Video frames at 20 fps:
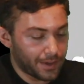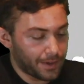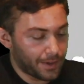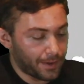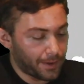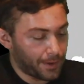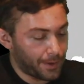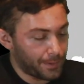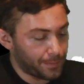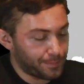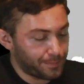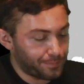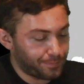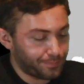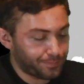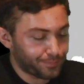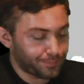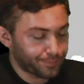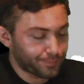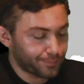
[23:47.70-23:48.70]

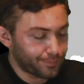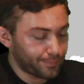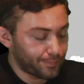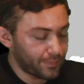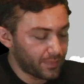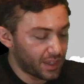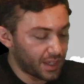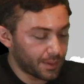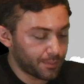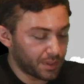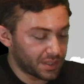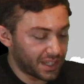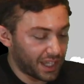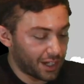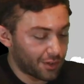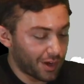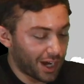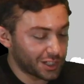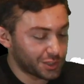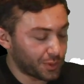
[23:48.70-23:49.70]
But they
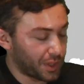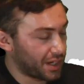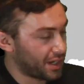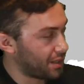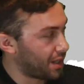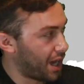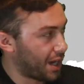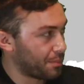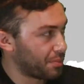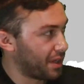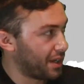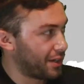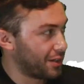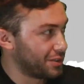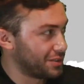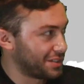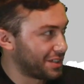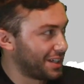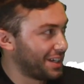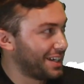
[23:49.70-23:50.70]
graduated a lot of
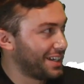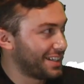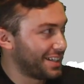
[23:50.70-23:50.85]
players.